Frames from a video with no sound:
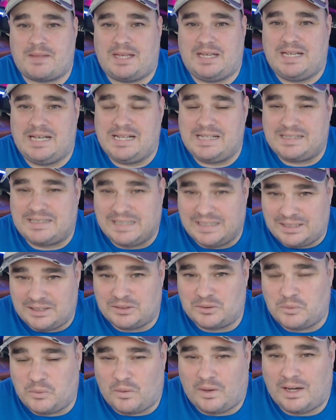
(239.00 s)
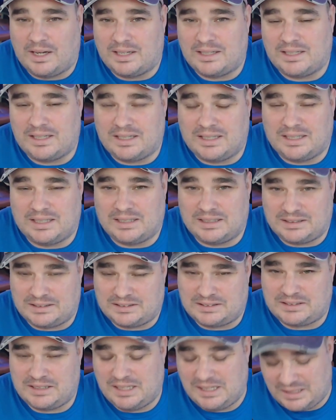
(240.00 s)
it didn't quite
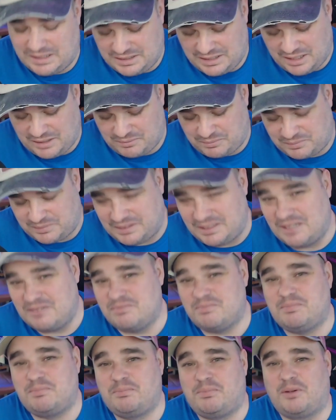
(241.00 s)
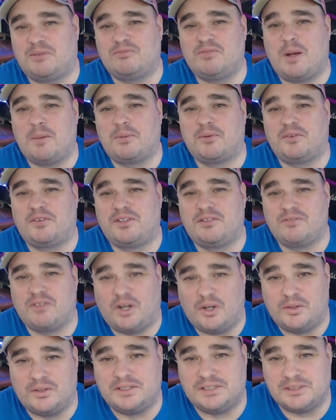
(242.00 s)
put rubber on the
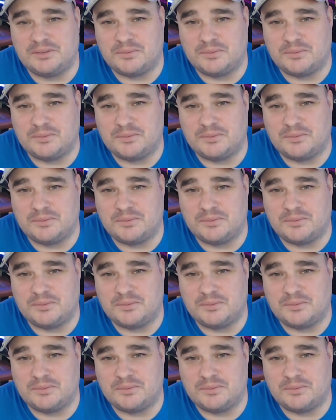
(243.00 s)
road, as it